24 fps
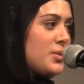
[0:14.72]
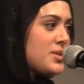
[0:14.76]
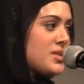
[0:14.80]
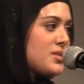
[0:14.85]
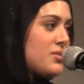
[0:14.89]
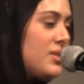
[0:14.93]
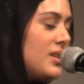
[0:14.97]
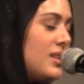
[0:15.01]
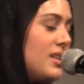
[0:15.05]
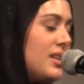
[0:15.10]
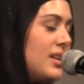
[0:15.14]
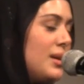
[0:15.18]
it was
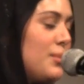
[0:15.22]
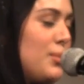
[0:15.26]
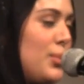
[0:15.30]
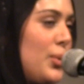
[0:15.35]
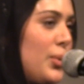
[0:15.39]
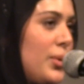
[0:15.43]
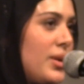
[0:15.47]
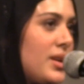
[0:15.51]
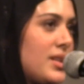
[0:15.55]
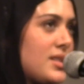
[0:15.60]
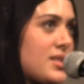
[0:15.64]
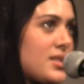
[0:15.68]
really
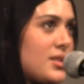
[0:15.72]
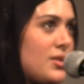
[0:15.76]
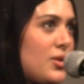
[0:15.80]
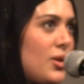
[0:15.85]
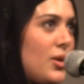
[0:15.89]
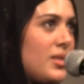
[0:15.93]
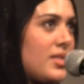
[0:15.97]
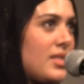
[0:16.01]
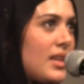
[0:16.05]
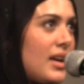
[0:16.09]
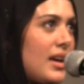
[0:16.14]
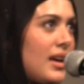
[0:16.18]
important to
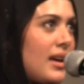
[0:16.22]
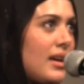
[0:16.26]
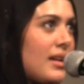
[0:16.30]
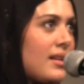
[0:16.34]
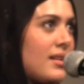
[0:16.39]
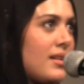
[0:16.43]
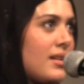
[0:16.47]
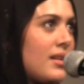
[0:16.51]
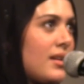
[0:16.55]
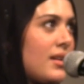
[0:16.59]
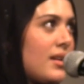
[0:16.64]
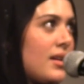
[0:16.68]
note that
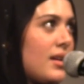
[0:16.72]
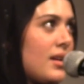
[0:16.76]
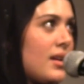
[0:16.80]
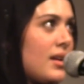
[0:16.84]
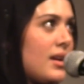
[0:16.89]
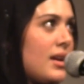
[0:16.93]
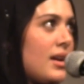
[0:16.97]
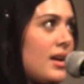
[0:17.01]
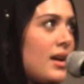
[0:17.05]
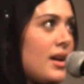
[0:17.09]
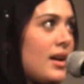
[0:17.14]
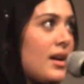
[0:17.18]

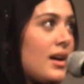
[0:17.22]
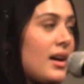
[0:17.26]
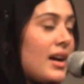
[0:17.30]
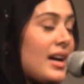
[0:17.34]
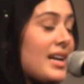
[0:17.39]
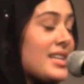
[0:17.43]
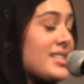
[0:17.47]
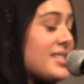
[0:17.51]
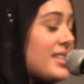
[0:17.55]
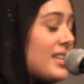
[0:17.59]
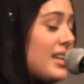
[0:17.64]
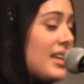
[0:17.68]

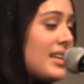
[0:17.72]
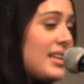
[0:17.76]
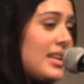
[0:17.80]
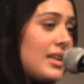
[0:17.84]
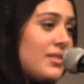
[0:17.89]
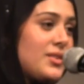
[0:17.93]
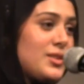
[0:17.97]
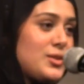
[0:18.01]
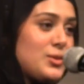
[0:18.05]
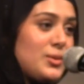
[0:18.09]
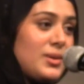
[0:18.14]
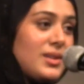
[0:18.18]
I said I'd
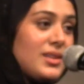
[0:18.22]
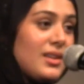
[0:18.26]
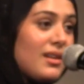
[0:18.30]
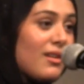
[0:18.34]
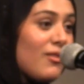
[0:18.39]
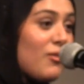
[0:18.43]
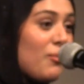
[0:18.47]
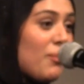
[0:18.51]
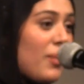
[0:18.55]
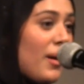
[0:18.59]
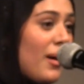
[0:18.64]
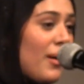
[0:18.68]
never do a
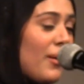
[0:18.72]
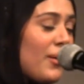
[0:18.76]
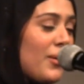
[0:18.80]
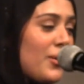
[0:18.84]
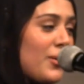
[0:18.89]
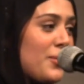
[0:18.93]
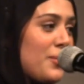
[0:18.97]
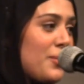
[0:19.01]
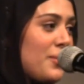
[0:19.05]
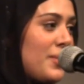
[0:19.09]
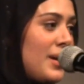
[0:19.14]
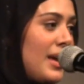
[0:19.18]
love
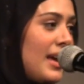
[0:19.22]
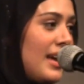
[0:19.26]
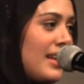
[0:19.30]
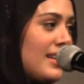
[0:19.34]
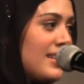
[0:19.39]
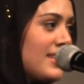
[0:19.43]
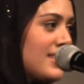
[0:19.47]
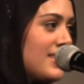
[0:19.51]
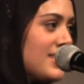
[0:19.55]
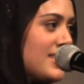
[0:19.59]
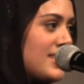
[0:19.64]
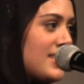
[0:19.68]
poem,
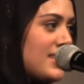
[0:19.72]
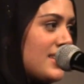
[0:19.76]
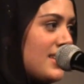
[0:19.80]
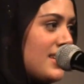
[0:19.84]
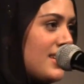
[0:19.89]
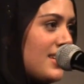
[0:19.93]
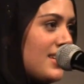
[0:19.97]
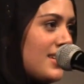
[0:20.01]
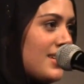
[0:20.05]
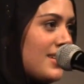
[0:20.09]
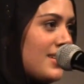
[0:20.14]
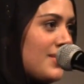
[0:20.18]
and
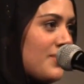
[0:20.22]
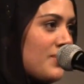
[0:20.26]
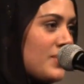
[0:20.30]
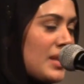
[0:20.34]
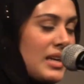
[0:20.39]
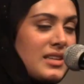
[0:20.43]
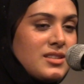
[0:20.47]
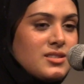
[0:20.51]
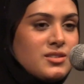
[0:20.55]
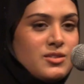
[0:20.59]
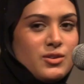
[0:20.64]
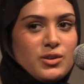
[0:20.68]

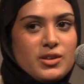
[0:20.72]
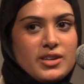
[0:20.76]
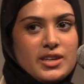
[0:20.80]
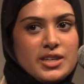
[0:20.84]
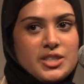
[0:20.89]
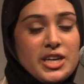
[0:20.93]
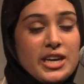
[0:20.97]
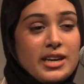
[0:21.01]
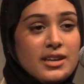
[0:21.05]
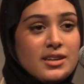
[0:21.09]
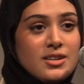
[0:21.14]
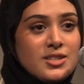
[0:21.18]
that's not going
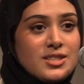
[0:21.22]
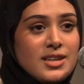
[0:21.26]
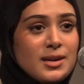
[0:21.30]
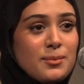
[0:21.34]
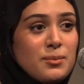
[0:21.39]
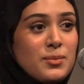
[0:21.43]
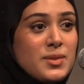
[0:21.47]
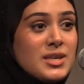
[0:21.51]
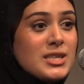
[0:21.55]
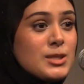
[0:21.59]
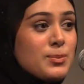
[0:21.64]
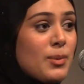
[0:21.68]
to change.
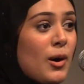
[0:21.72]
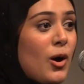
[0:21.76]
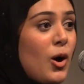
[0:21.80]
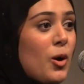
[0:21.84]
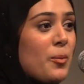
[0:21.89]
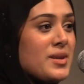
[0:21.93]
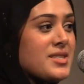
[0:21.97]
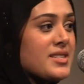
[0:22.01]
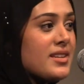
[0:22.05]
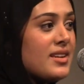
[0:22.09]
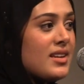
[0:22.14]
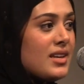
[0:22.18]
Um, this
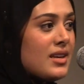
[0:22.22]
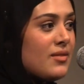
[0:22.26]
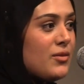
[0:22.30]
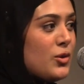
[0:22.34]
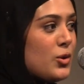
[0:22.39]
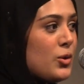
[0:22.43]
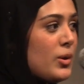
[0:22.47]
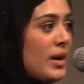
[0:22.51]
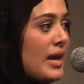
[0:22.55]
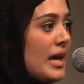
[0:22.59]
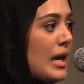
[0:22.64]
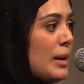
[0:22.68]
poem is going to give
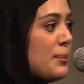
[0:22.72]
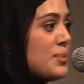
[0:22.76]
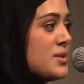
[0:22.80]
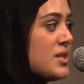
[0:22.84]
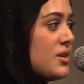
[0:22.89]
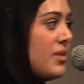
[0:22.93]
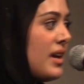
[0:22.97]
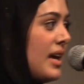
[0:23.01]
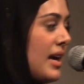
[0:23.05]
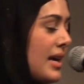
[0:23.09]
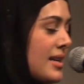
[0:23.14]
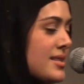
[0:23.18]
you heaps
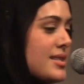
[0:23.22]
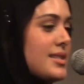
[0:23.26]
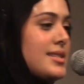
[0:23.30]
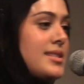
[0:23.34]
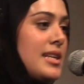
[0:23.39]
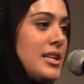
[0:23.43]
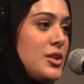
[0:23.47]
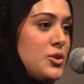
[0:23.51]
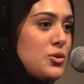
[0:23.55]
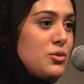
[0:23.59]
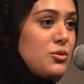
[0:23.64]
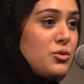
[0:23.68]
of
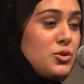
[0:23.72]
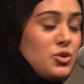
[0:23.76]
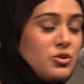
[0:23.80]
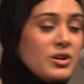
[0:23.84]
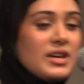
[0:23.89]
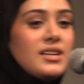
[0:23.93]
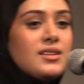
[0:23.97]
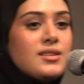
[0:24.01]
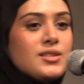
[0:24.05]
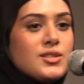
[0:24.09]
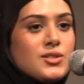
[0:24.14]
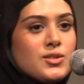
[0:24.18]
existential
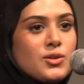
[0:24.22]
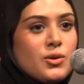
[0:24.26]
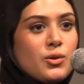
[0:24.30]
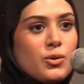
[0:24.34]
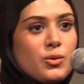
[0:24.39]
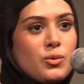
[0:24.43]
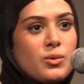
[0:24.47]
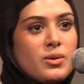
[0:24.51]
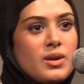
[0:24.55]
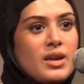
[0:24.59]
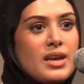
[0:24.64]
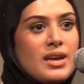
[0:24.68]
dread,
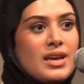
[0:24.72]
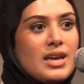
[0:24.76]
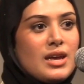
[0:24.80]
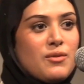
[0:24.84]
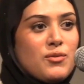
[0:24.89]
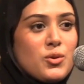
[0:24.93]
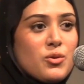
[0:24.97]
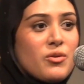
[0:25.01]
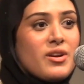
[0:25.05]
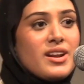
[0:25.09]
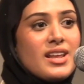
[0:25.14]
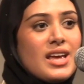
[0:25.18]
so
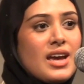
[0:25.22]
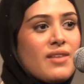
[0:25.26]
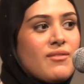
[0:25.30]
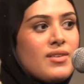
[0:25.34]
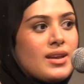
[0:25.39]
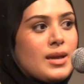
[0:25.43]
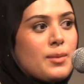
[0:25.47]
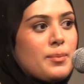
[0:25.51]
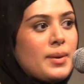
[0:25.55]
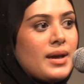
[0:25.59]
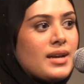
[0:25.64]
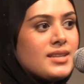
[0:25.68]
if you're already
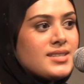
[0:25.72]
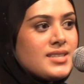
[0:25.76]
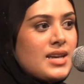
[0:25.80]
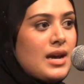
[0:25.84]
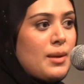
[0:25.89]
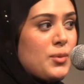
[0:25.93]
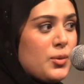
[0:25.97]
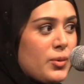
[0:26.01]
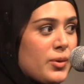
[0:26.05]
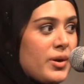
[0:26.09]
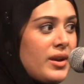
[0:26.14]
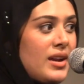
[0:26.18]
having a bad
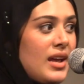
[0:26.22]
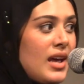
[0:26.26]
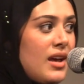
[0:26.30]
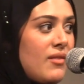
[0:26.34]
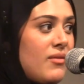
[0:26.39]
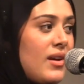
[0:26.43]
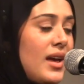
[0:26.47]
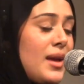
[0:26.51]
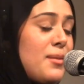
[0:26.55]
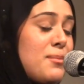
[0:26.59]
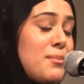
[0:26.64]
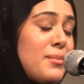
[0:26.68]
time, you're going to
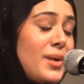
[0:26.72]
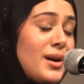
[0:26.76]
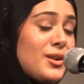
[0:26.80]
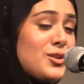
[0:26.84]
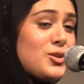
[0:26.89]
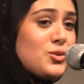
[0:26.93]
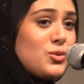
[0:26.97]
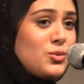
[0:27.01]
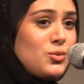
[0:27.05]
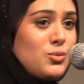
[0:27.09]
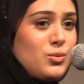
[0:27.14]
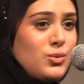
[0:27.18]
have a
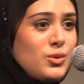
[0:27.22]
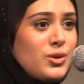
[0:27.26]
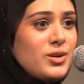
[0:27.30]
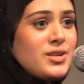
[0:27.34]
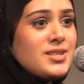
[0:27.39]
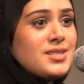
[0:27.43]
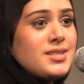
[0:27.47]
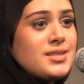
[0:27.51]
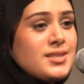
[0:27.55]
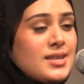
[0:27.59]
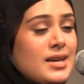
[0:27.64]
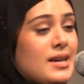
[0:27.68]
much
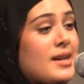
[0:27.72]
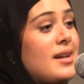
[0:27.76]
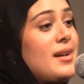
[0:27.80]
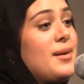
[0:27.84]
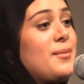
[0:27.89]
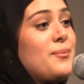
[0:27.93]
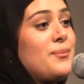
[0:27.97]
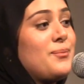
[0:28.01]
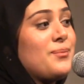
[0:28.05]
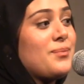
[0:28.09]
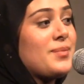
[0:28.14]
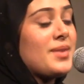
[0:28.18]
worse
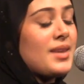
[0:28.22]
time.